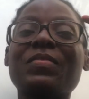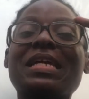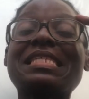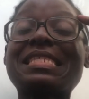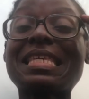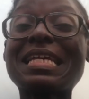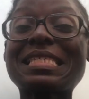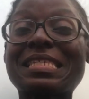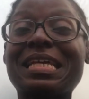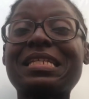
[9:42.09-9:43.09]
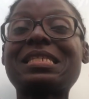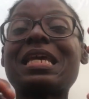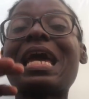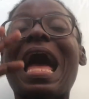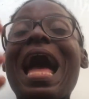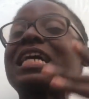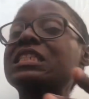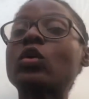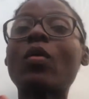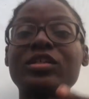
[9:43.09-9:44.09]
6 is that
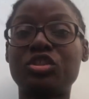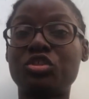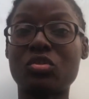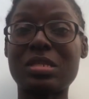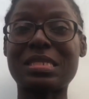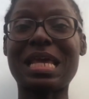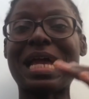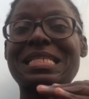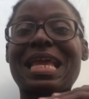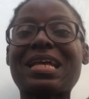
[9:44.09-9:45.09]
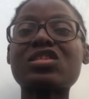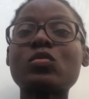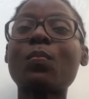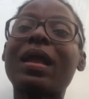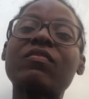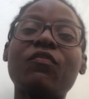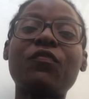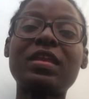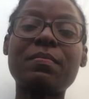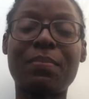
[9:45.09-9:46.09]
ask questions and expect
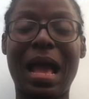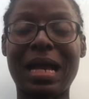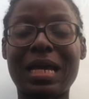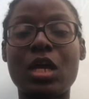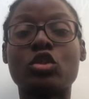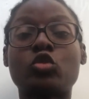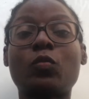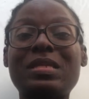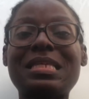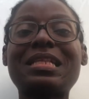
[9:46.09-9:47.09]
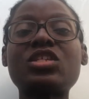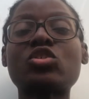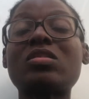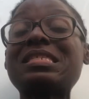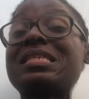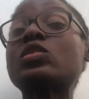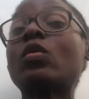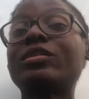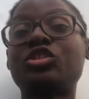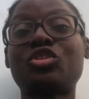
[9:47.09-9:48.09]
feedback. So basically solicit
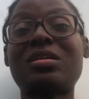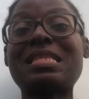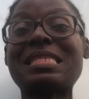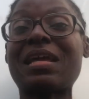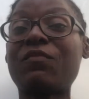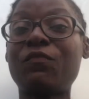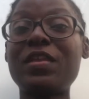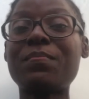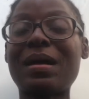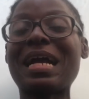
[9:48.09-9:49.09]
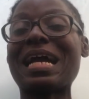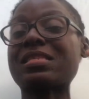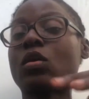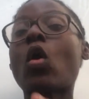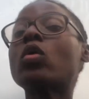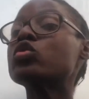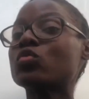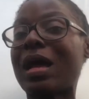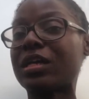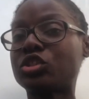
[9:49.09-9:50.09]
questions and feedback as a call to
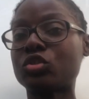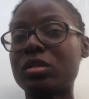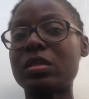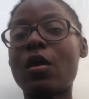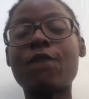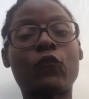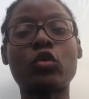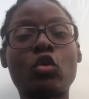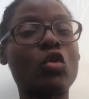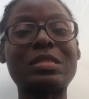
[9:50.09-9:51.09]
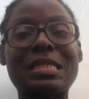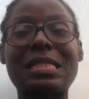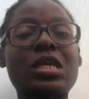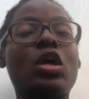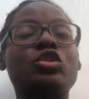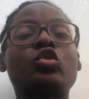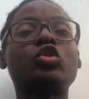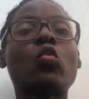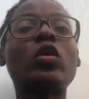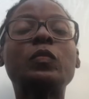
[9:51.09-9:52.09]
action for your content. So
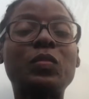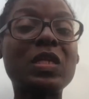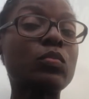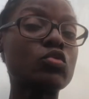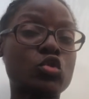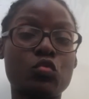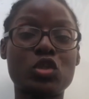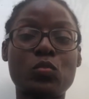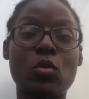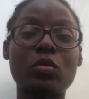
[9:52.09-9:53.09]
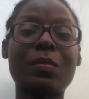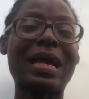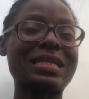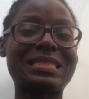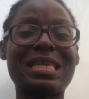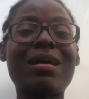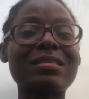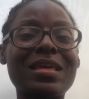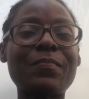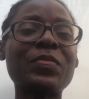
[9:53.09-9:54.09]
you want people to respond back. Tell
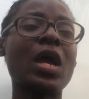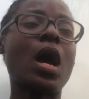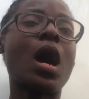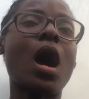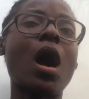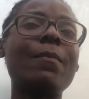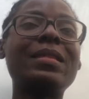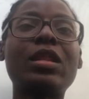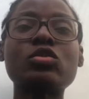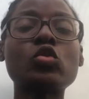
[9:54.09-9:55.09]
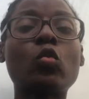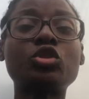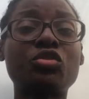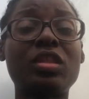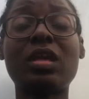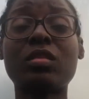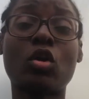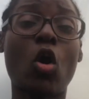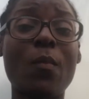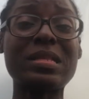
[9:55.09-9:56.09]
them, let us know what you think in the
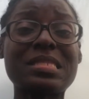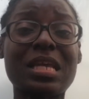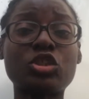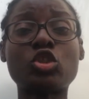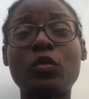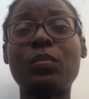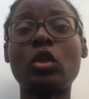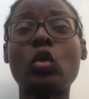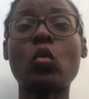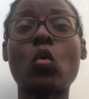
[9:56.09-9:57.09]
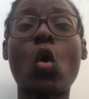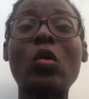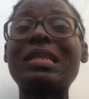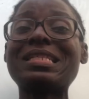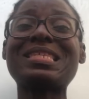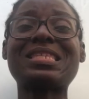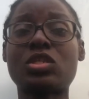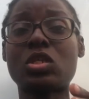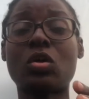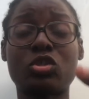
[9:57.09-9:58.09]
comment section below, or let's
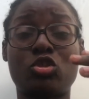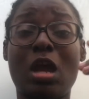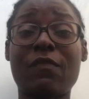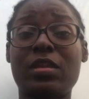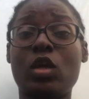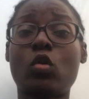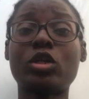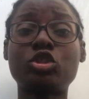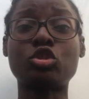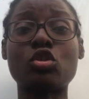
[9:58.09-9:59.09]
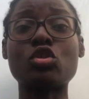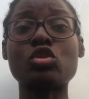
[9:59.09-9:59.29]
discuss. Do you have any questions?